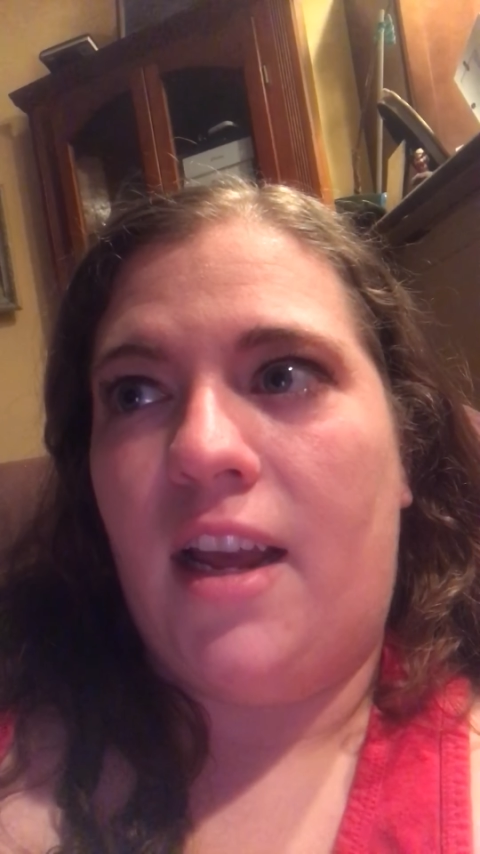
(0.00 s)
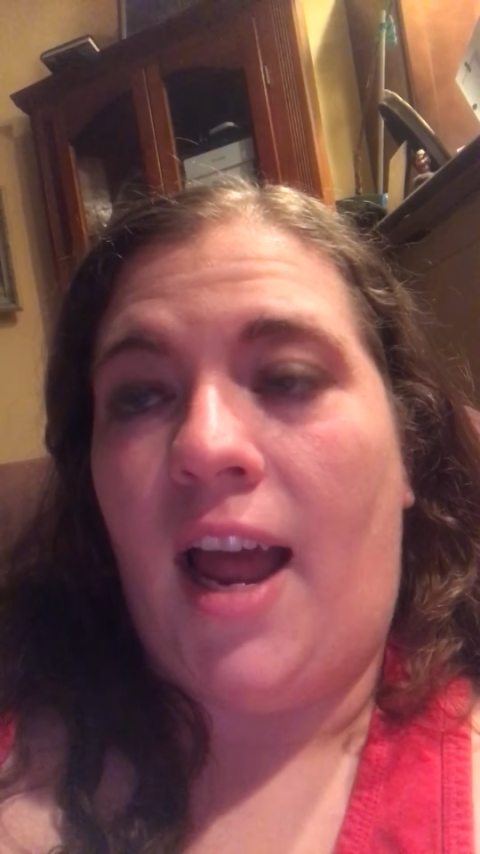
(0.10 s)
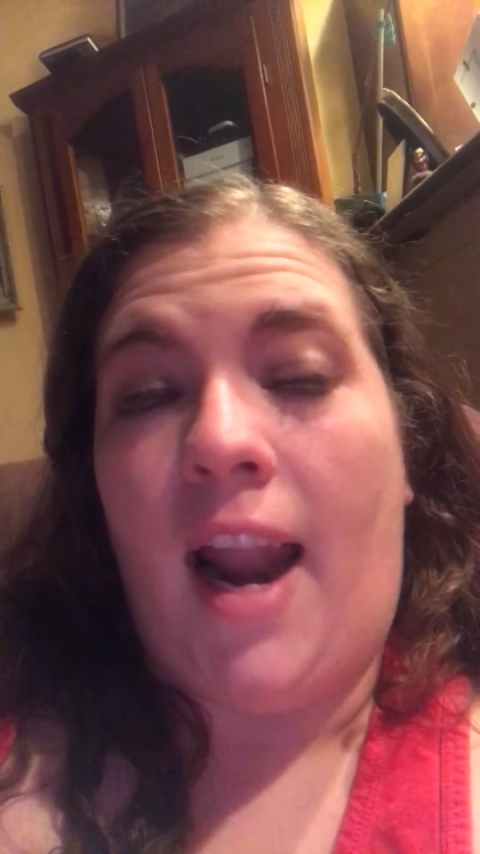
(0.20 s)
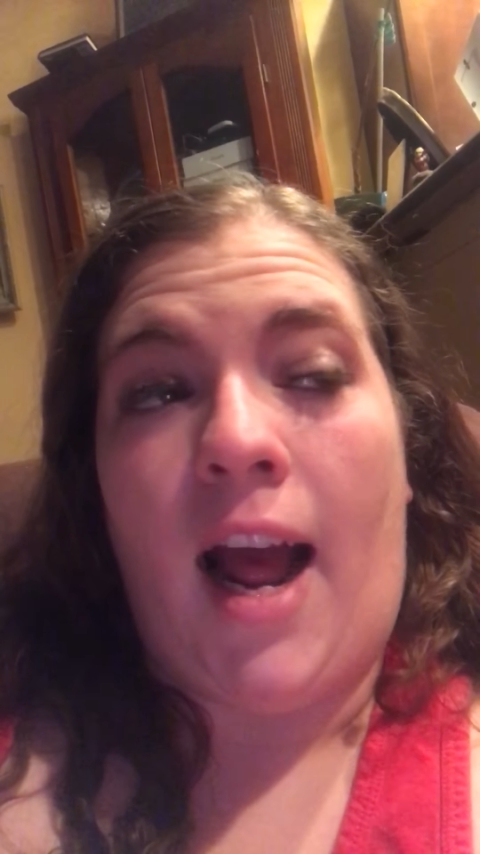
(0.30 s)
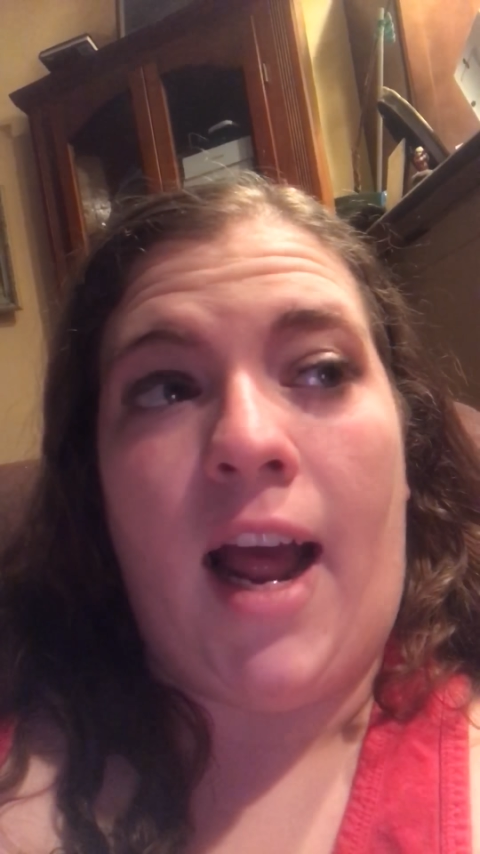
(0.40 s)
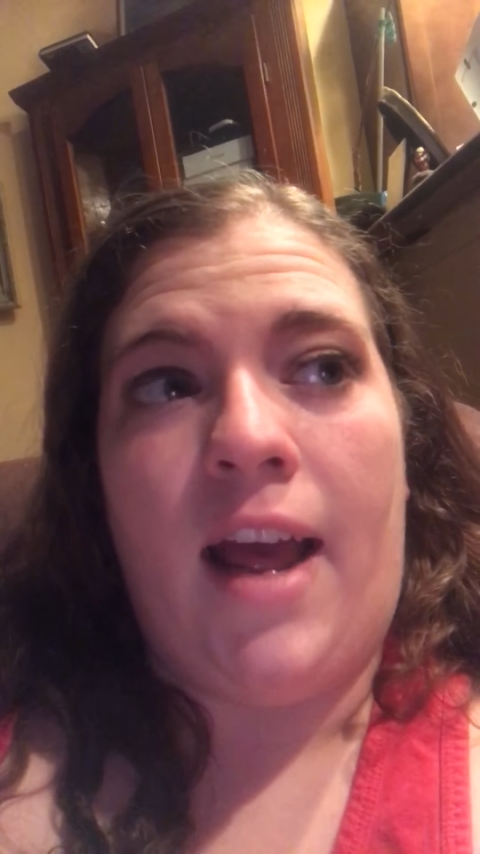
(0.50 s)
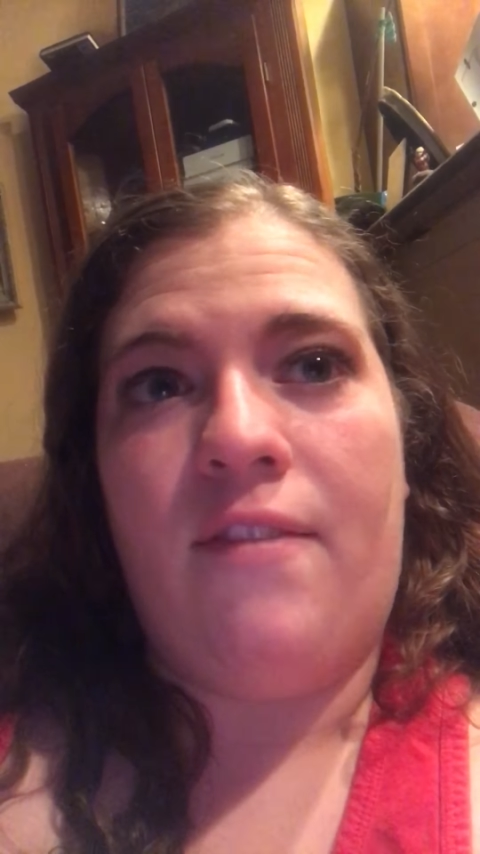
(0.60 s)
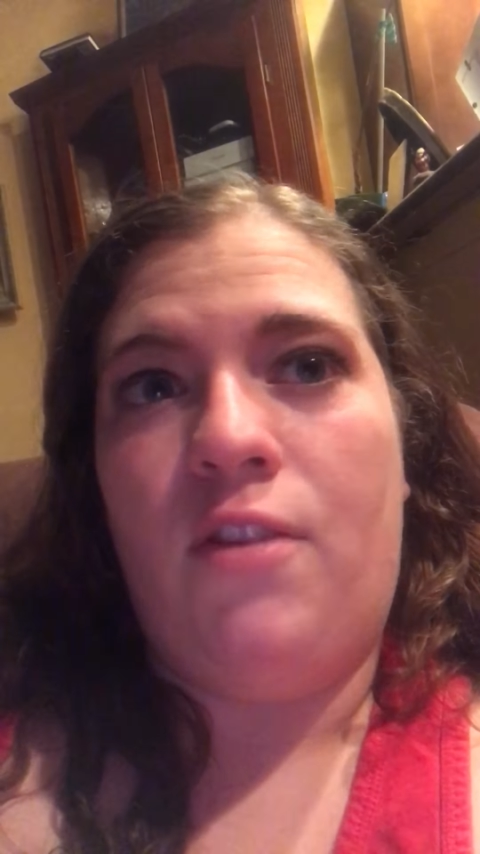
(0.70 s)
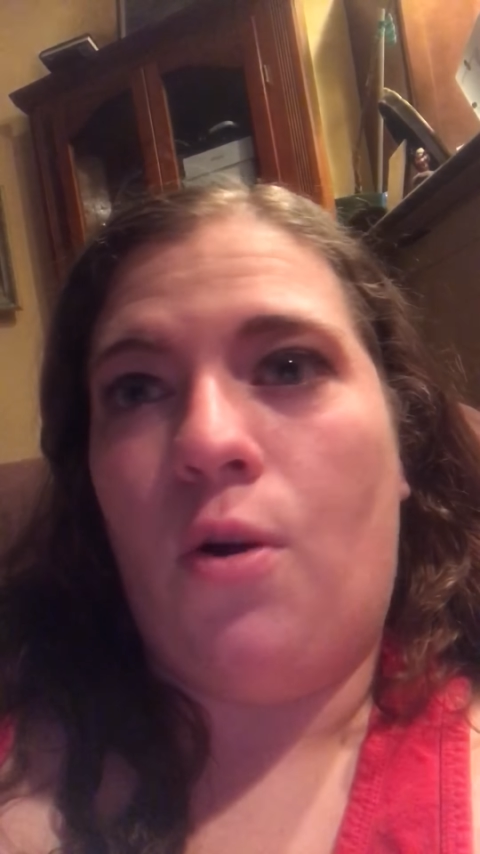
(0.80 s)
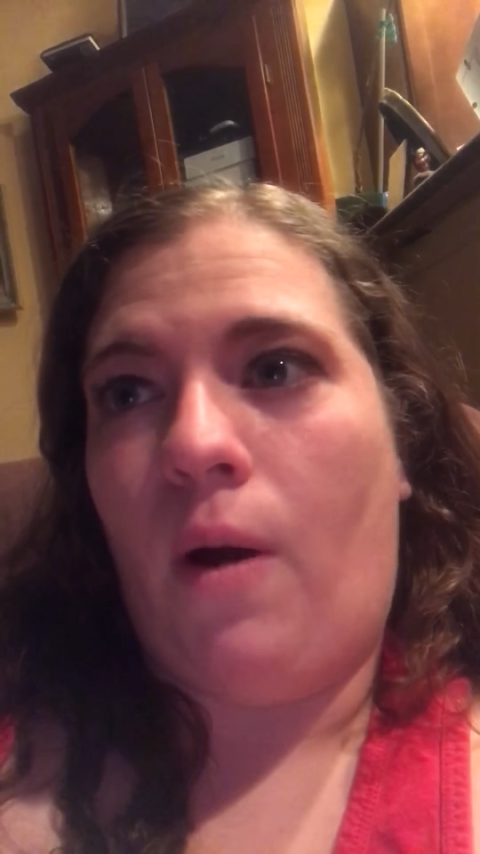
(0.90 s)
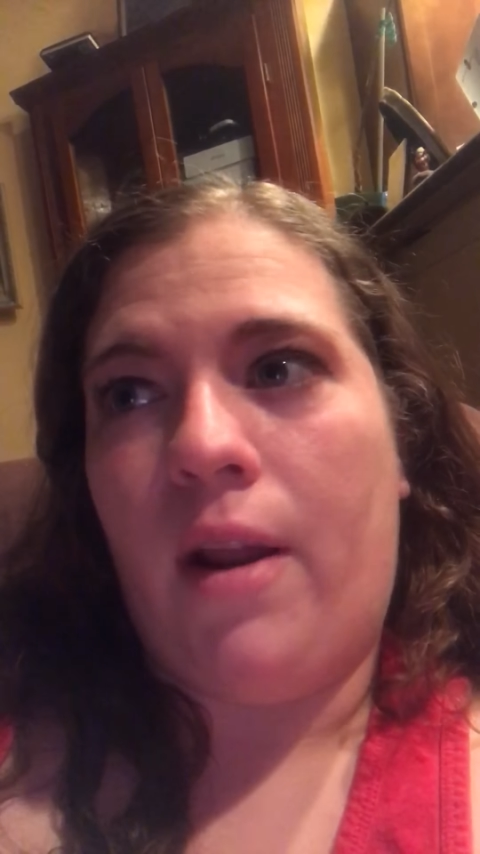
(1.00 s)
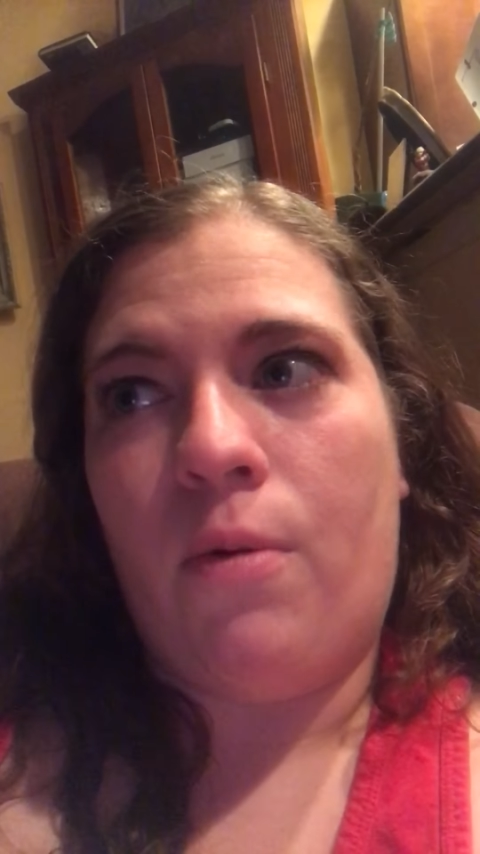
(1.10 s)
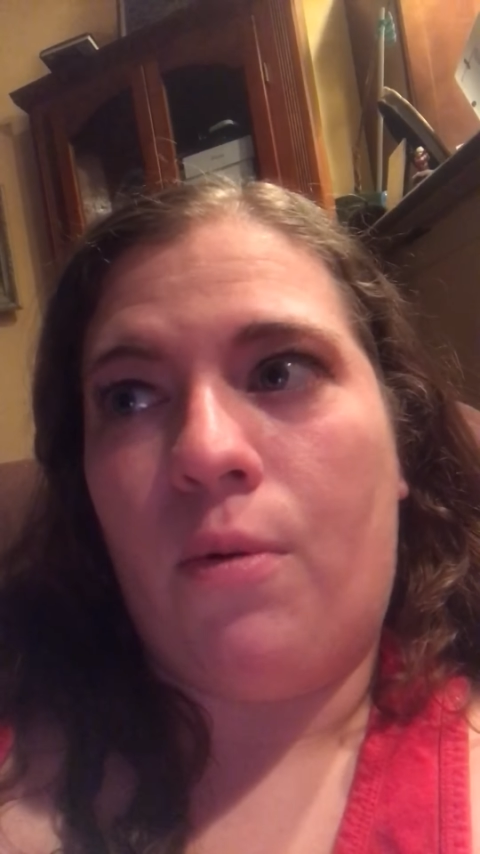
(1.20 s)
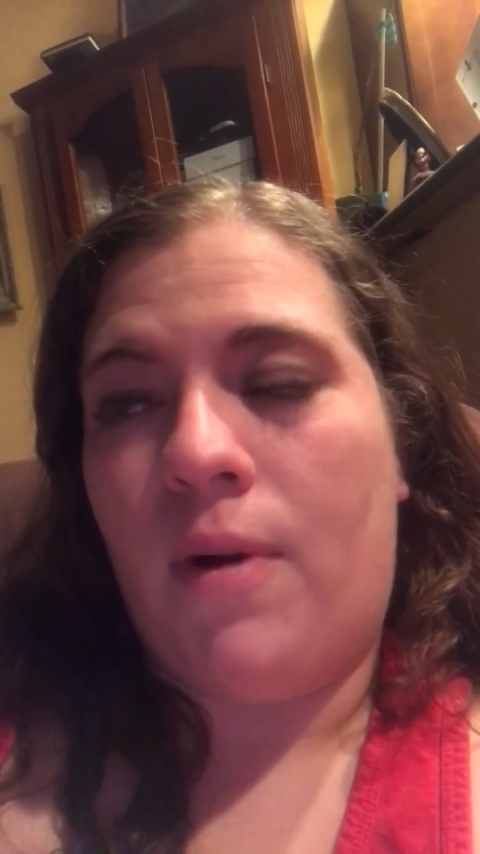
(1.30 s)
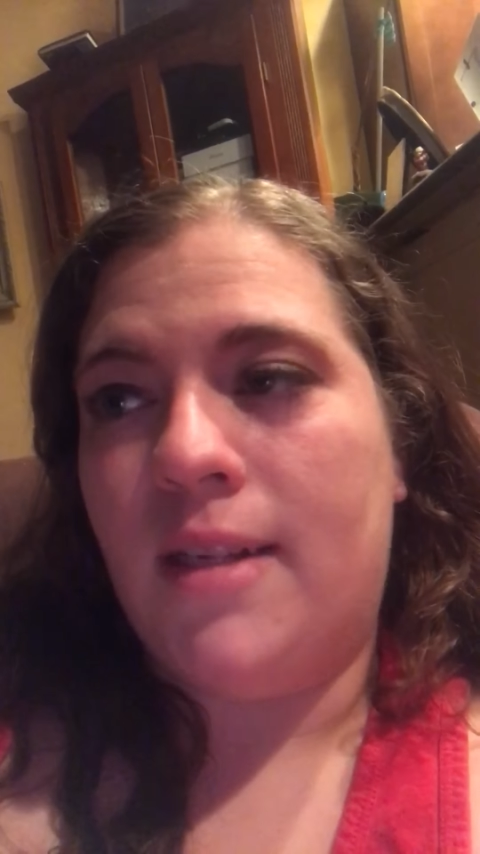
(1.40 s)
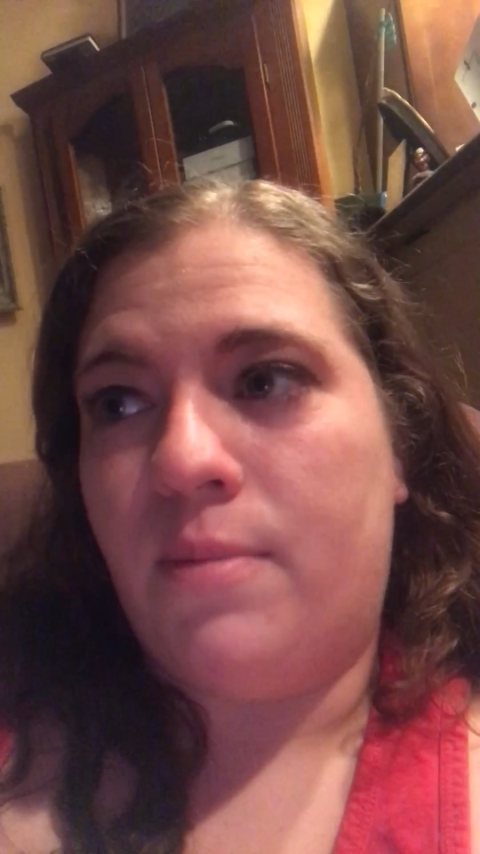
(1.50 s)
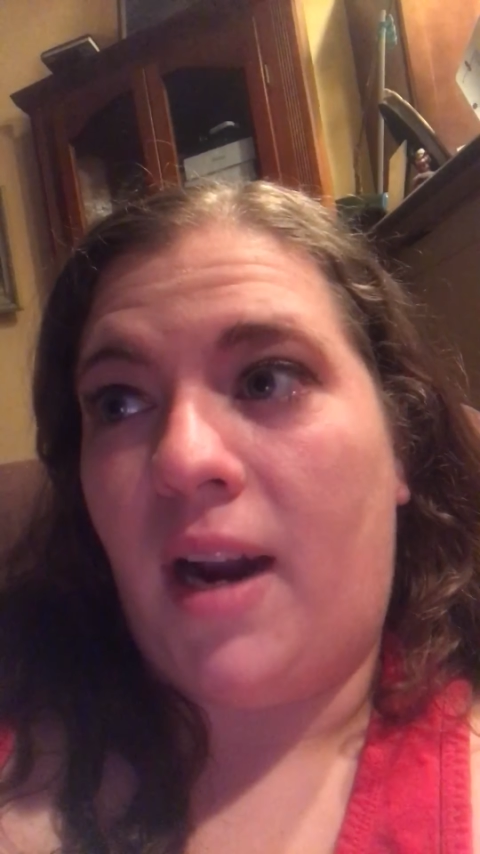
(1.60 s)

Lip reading: and I have no idea what it was,